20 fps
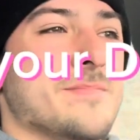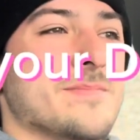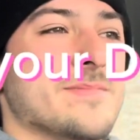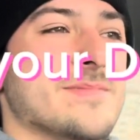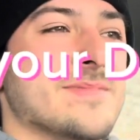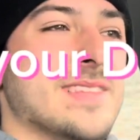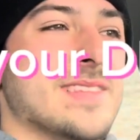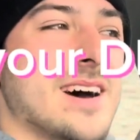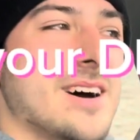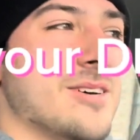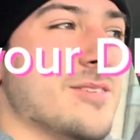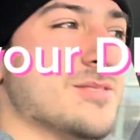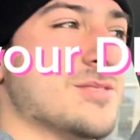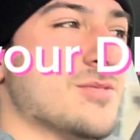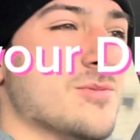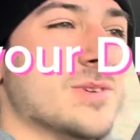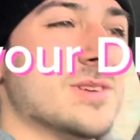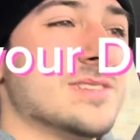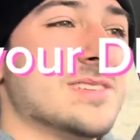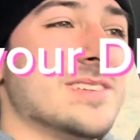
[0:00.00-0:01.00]
Now,
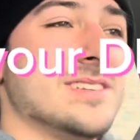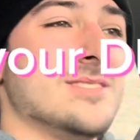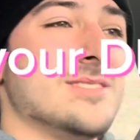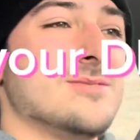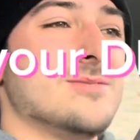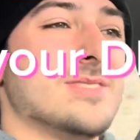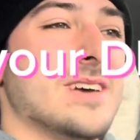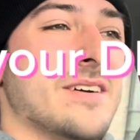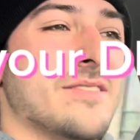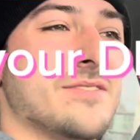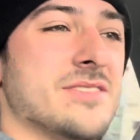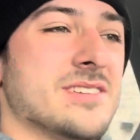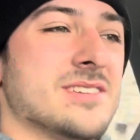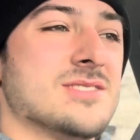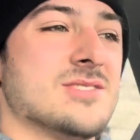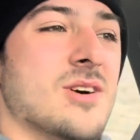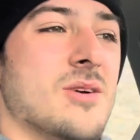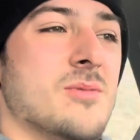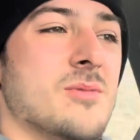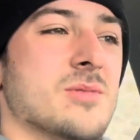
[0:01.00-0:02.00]
the reason you definitely
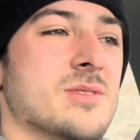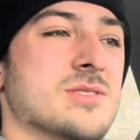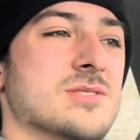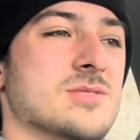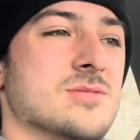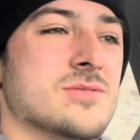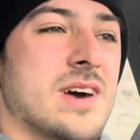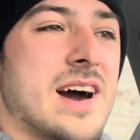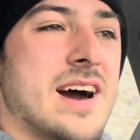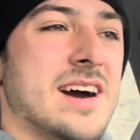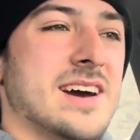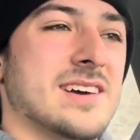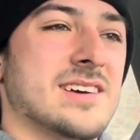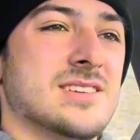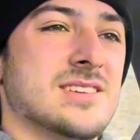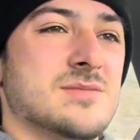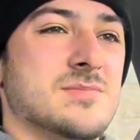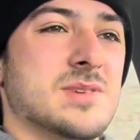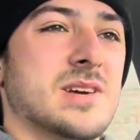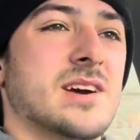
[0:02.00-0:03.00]
don't want to do
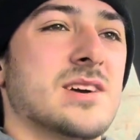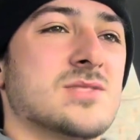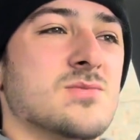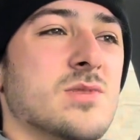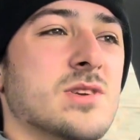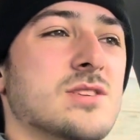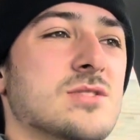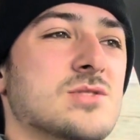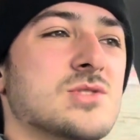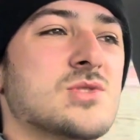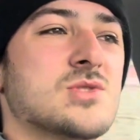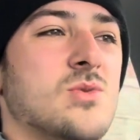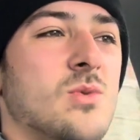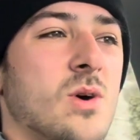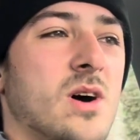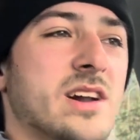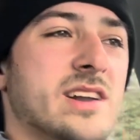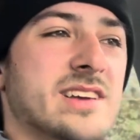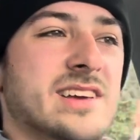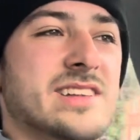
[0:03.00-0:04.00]
that is because when you're
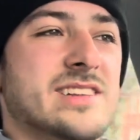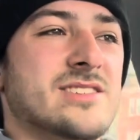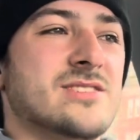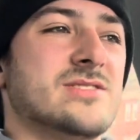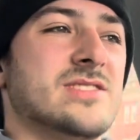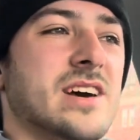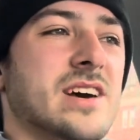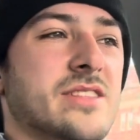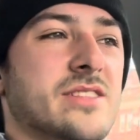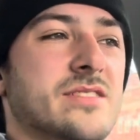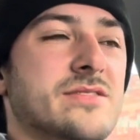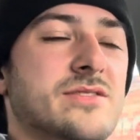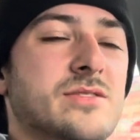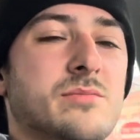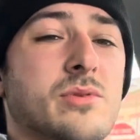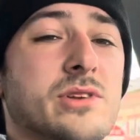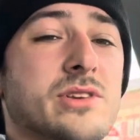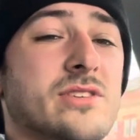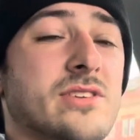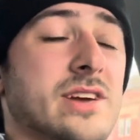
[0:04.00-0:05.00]
squatting into your deadlift, you're
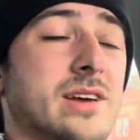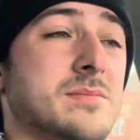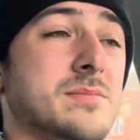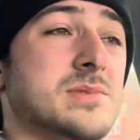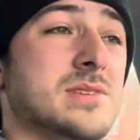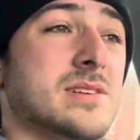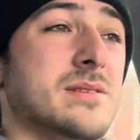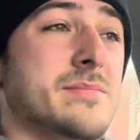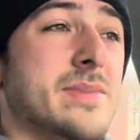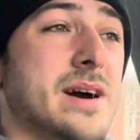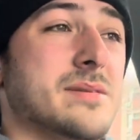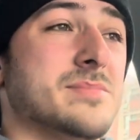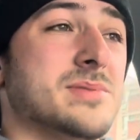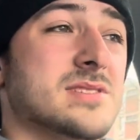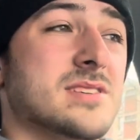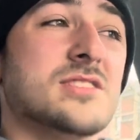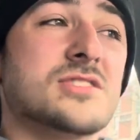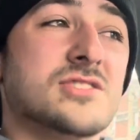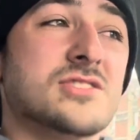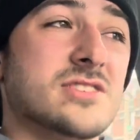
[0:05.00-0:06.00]
putting your hips in a bad
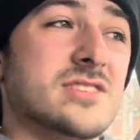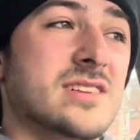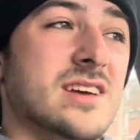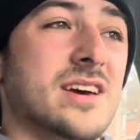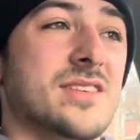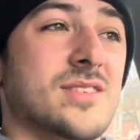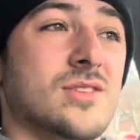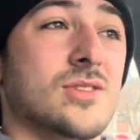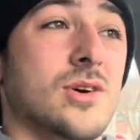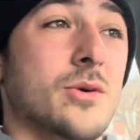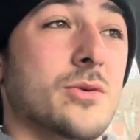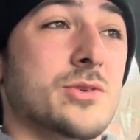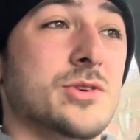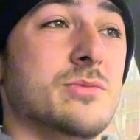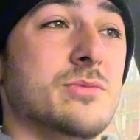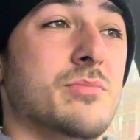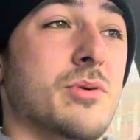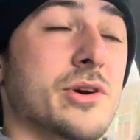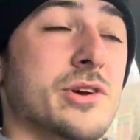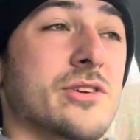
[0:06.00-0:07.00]
position, and the lower
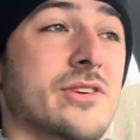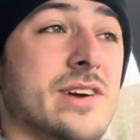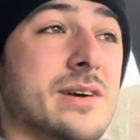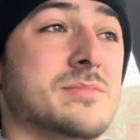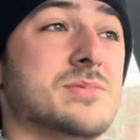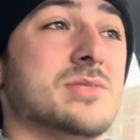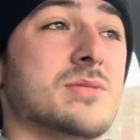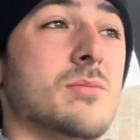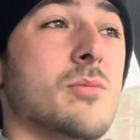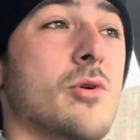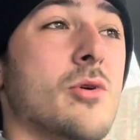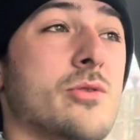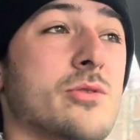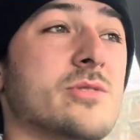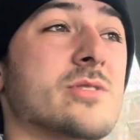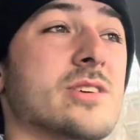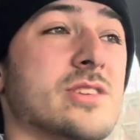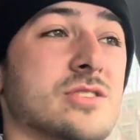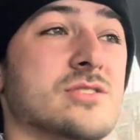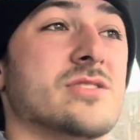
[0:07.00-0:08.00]
you put your hips, the more
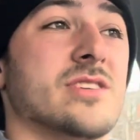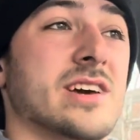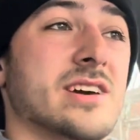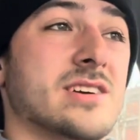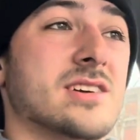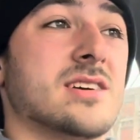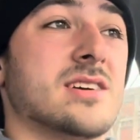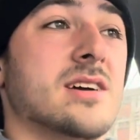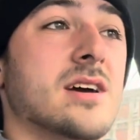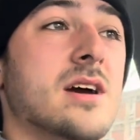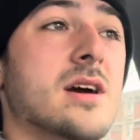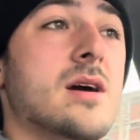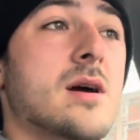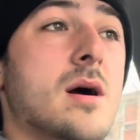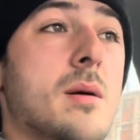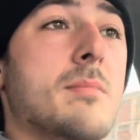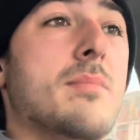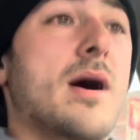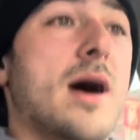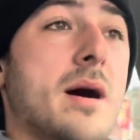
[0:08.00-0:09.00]
they're going to like
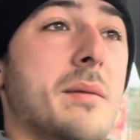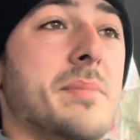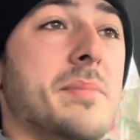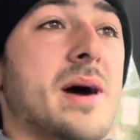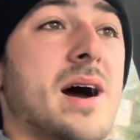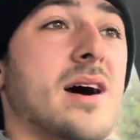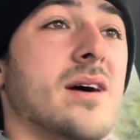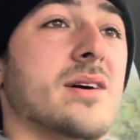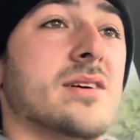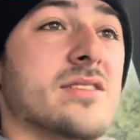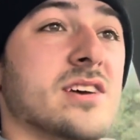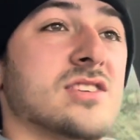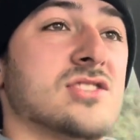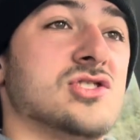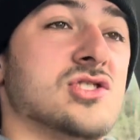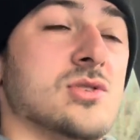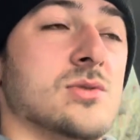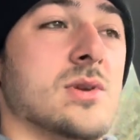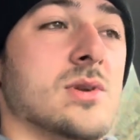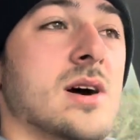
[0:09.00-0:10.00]
pop out and like
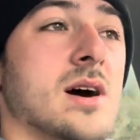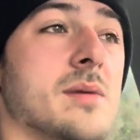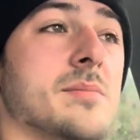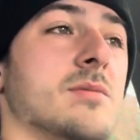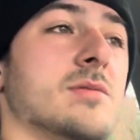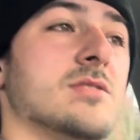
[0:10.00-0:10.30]
shoot up.